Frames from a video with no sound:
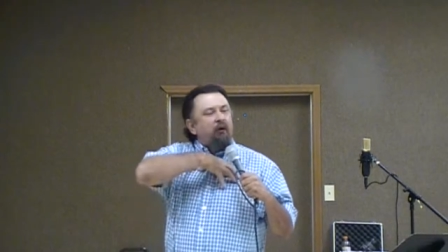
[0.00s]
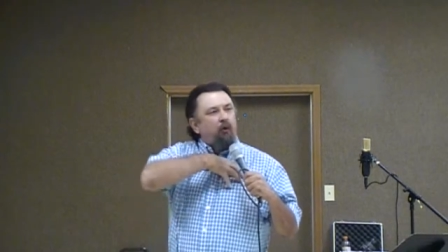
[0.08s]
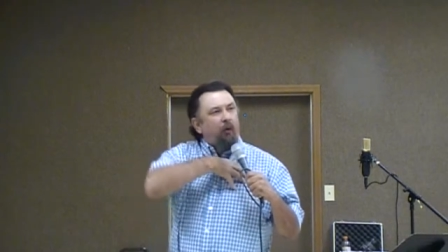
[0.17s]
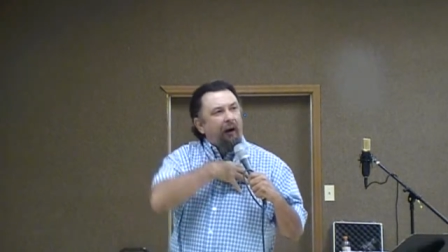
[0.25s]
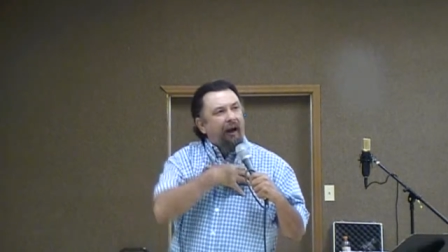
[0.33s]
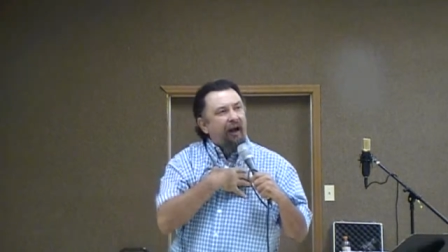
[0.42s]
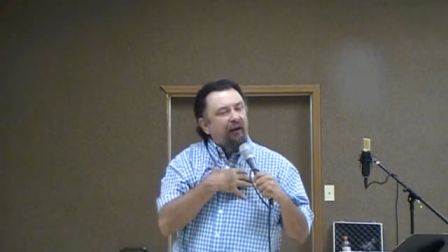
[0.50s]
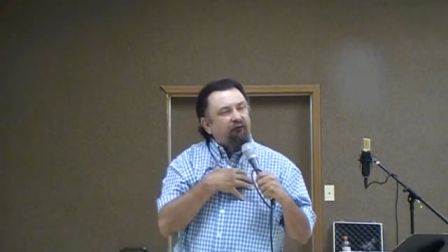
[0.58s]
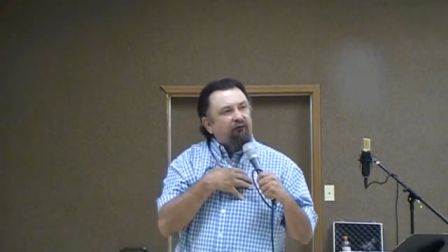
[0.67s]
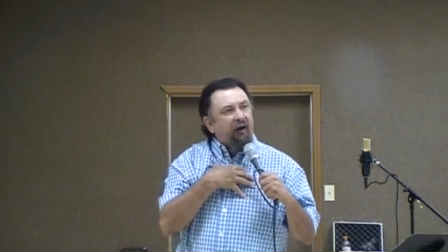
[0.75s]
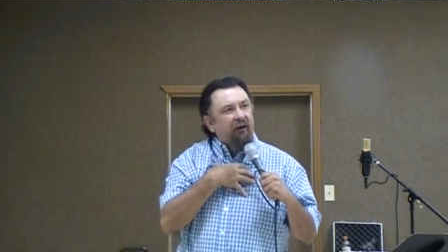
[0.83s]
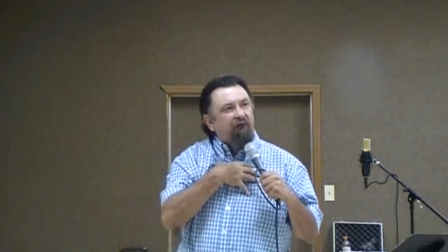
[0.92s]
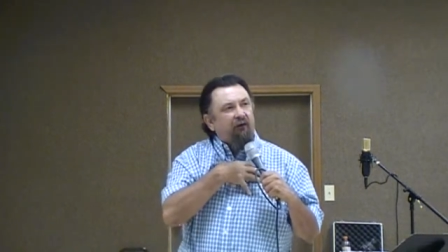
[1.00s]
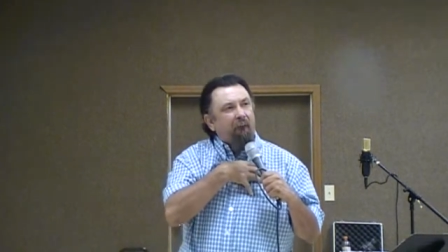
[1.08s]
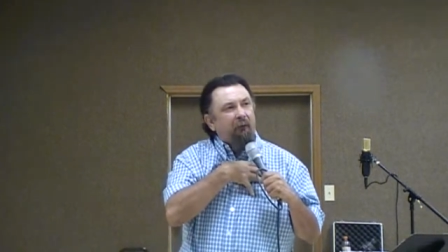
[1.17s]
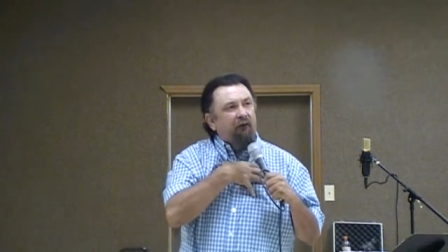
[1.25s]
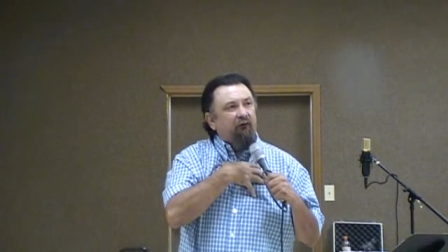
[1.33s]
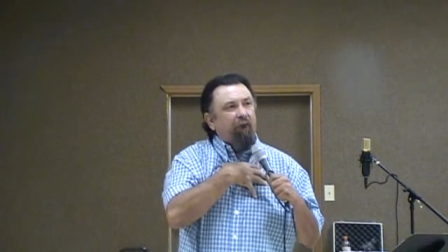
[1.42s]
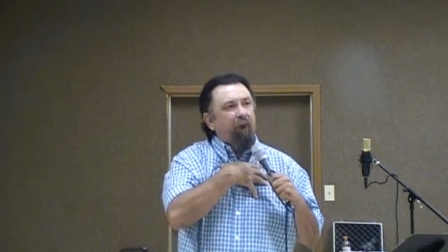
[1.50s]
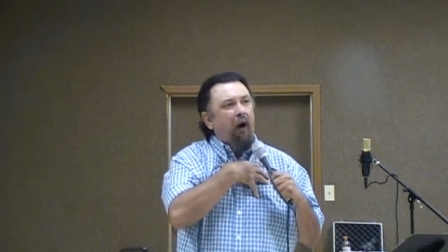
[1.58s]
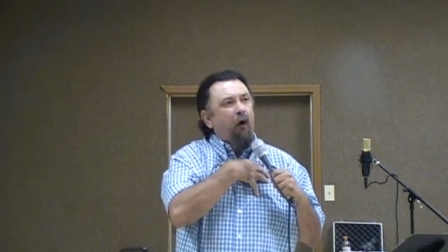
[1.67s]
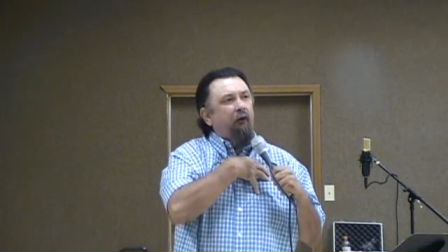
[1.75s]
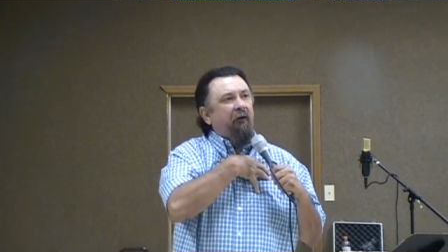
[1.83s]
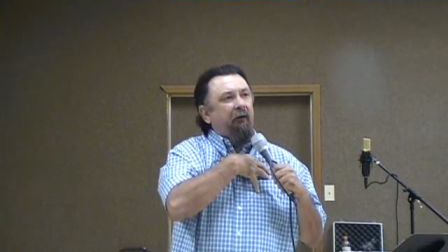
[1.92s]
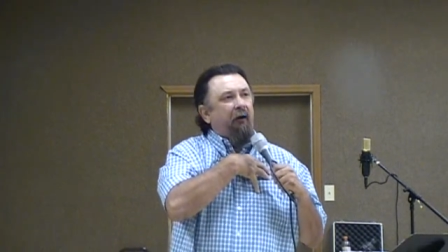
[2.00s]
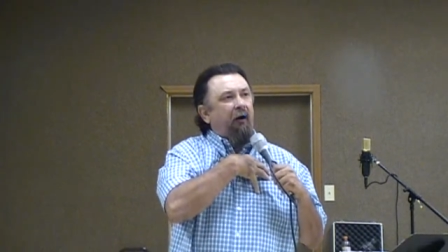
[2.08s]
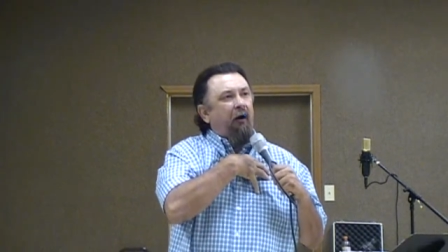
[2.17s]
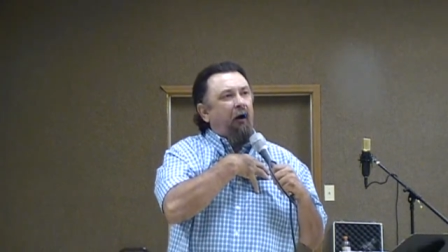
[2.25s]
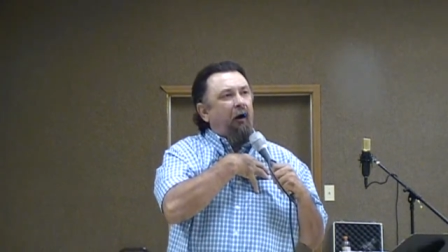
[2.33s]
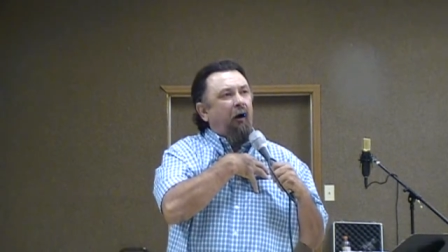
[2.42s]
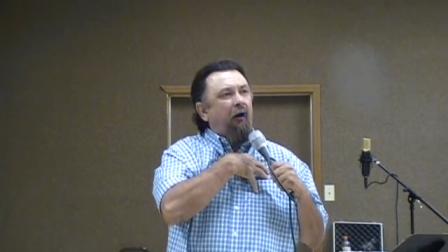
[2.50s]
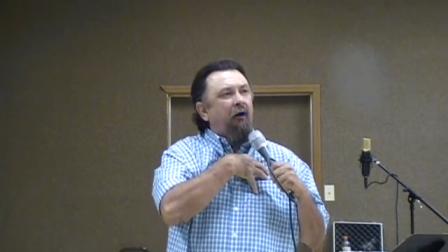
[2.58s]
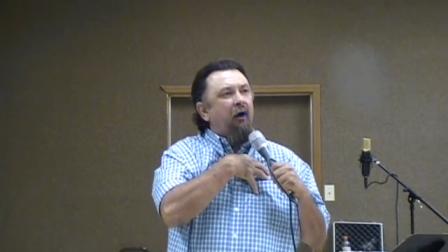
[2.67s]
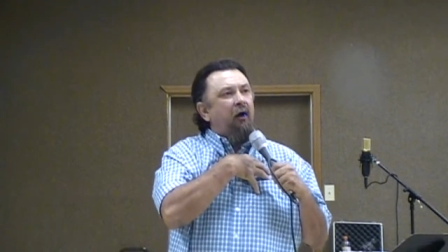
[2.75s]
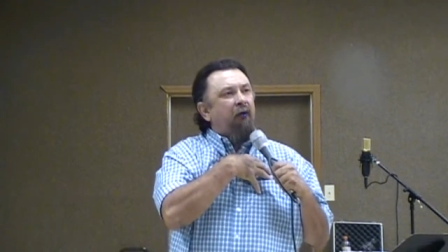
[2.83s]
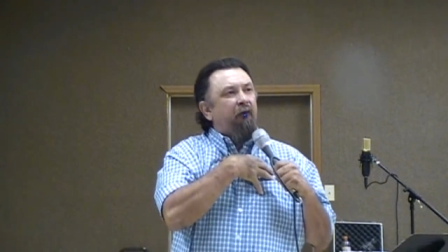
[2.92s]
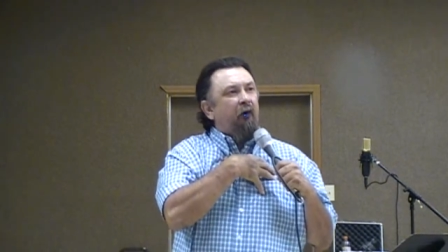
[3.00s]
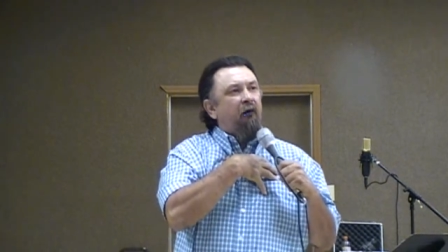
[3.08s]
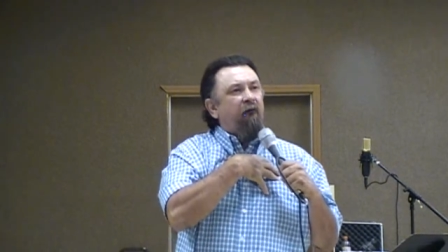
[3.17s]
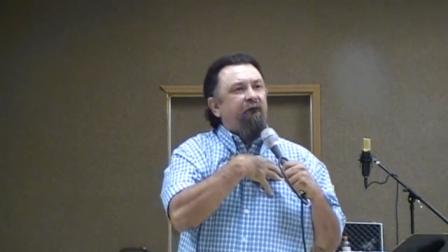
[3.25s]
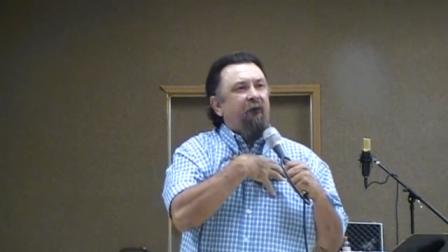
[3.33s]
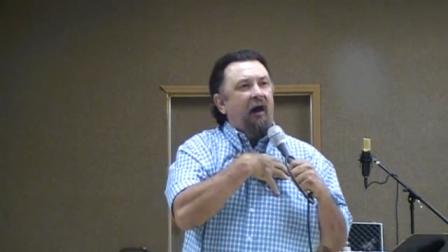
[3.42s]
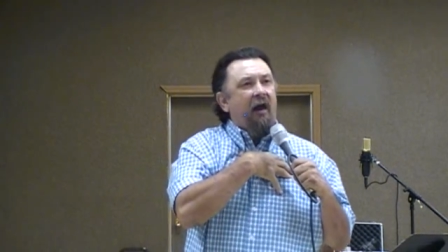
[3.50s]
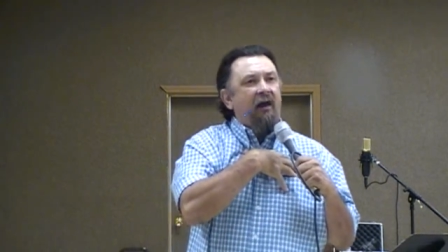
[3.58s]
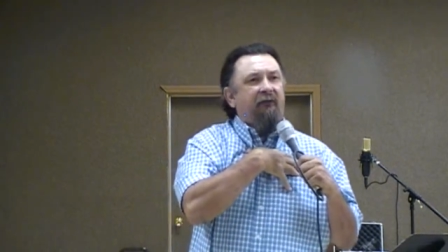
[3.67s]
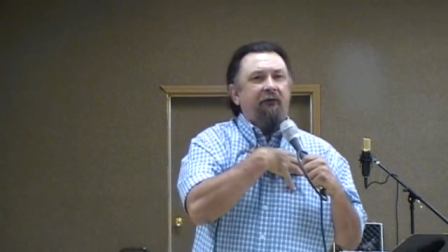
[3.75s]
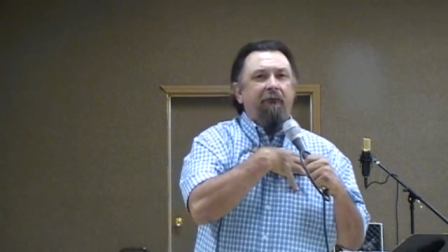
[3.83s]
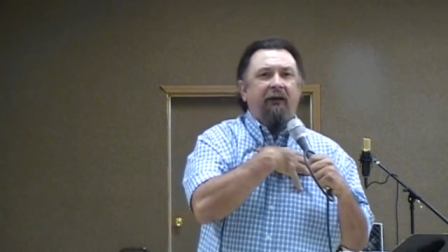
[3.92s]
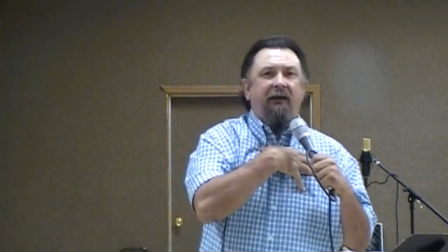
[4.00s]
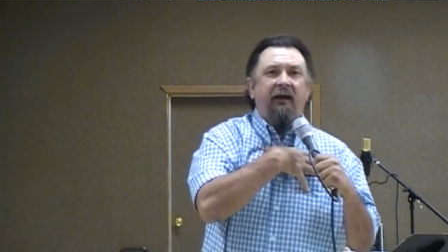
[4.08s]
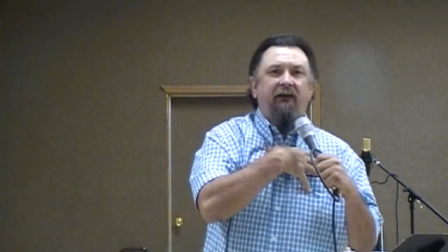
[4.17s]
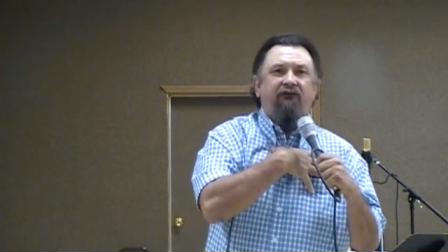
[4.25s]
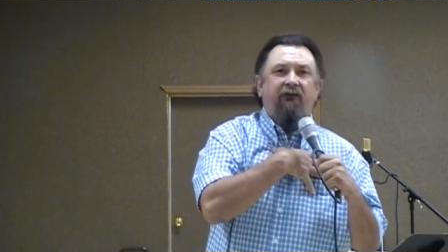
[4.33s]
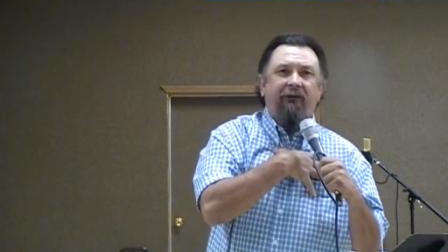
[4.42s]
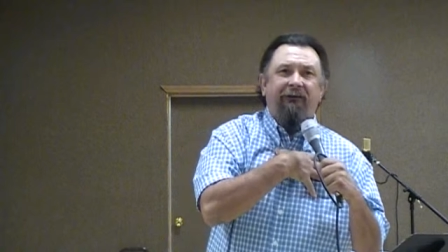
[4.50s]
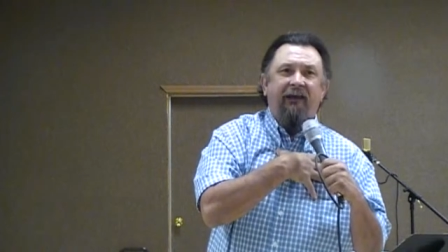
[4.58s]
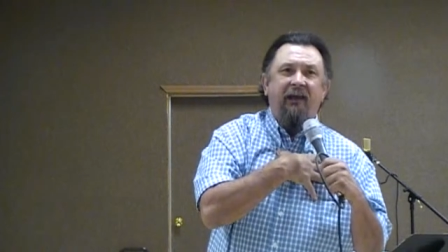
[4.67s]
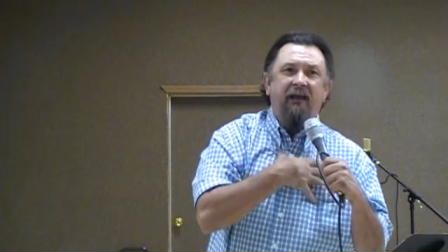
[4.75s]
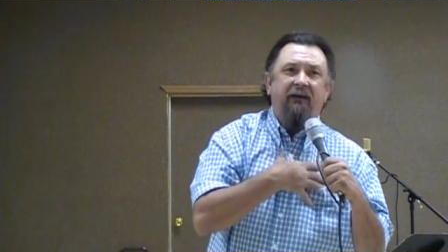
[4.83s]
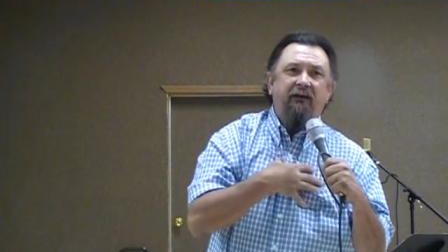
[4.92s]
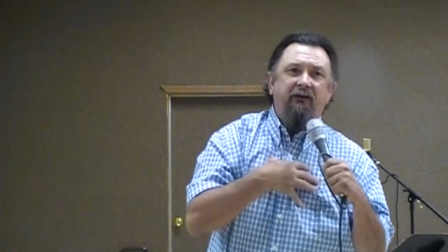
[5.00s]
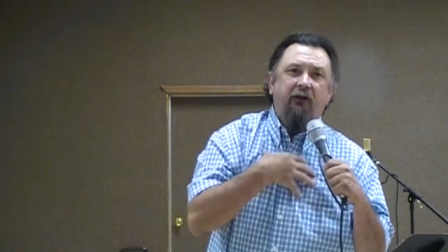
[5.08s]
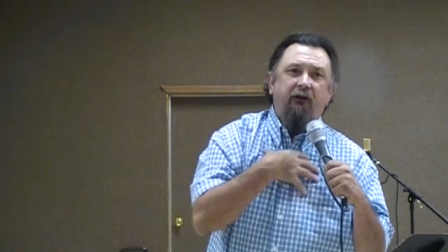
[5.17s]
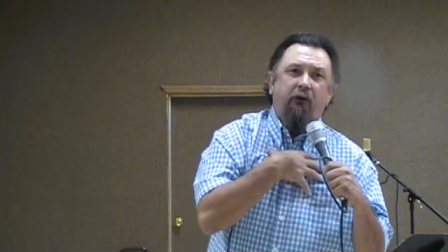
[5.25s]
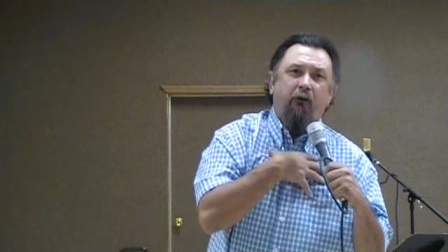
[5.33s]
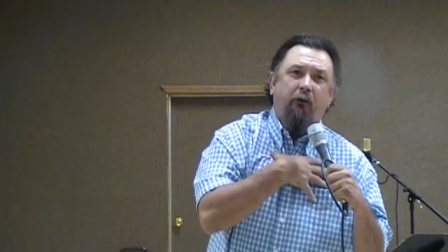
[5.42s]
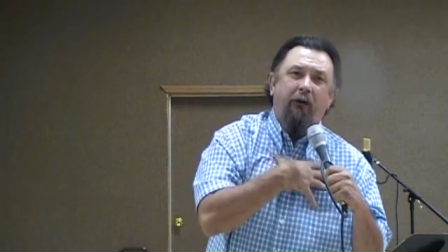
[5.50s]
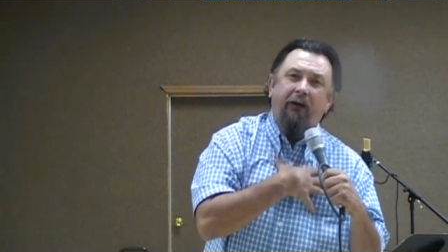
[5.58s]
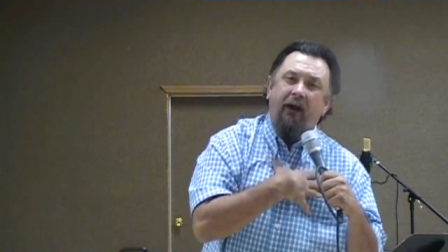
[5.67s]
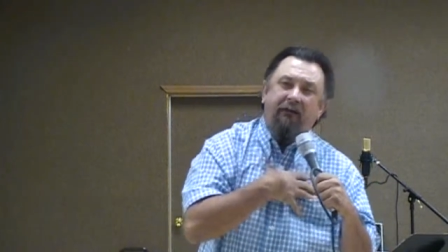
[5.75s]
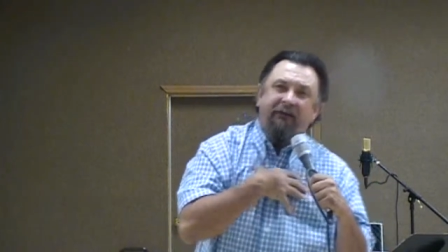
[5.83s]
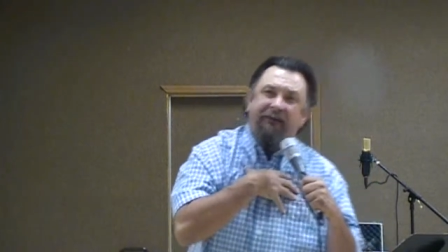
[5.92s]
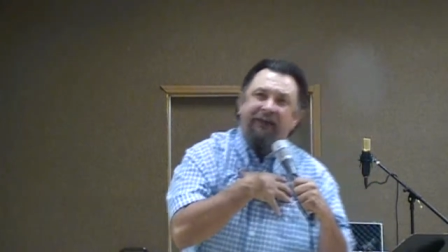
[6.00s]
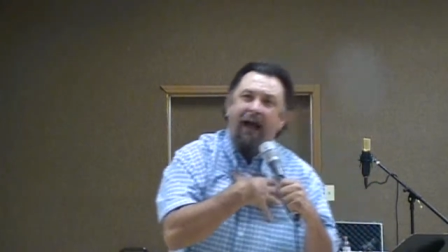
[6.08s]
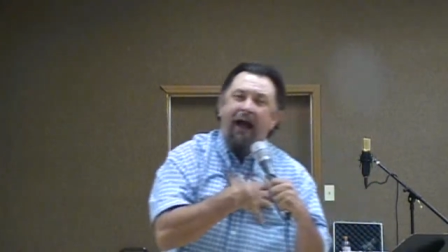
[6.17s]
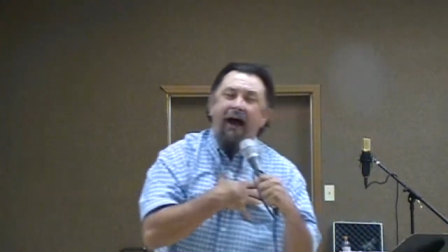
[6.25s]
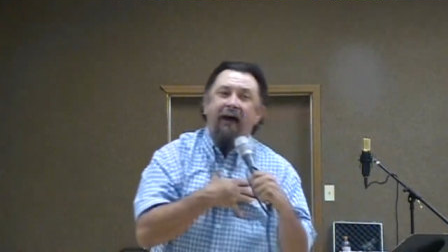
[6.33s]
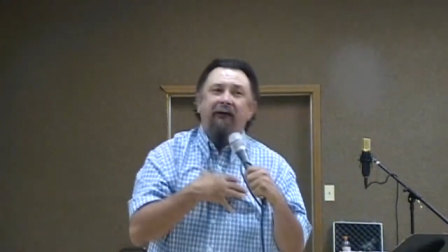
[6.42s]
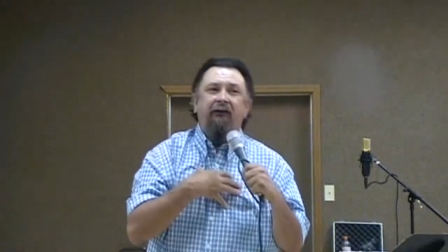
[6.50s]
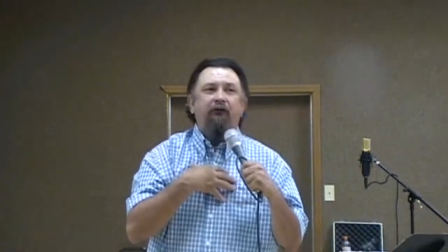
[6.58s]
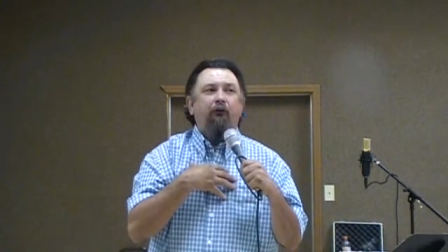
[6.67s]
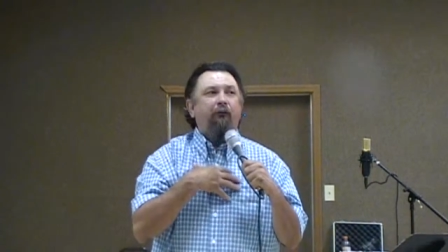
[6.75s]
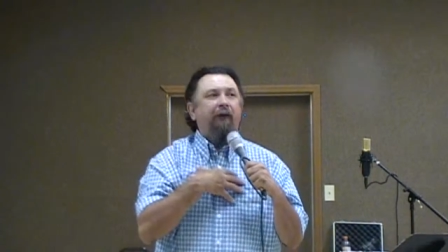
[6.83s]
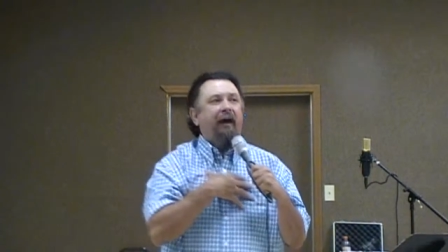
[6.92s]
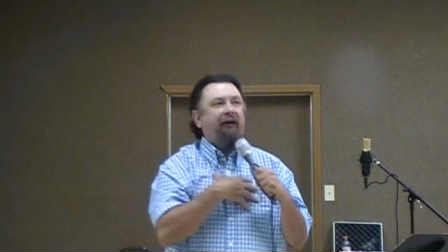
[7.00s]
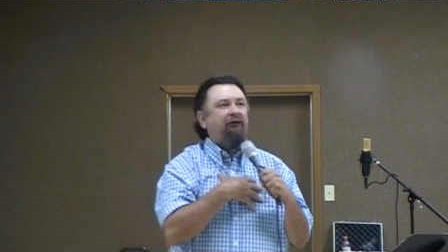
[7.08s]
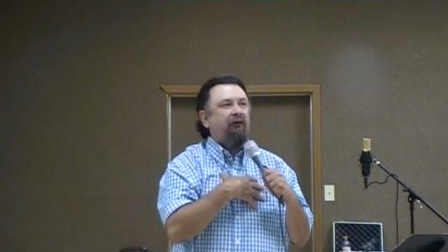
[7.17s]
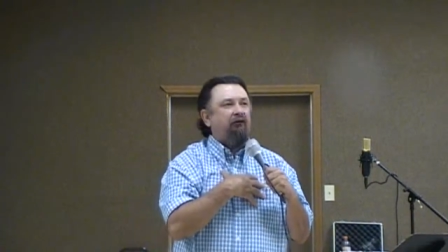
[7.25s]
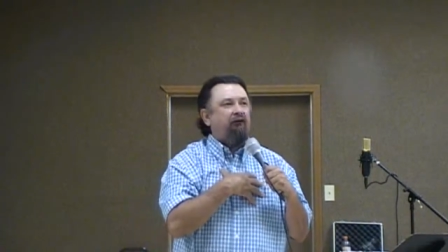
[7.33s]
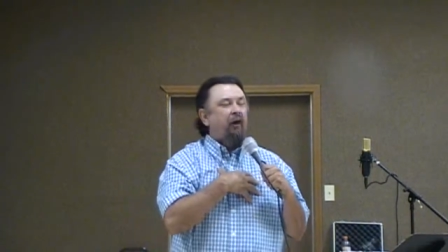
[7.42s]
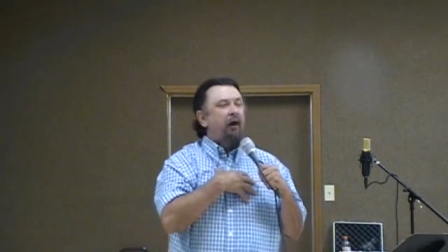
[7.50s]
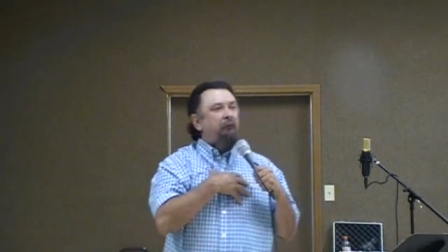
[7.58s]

Christ takes up His abode in our heart through faith and begins to lead and, to and guide and direct us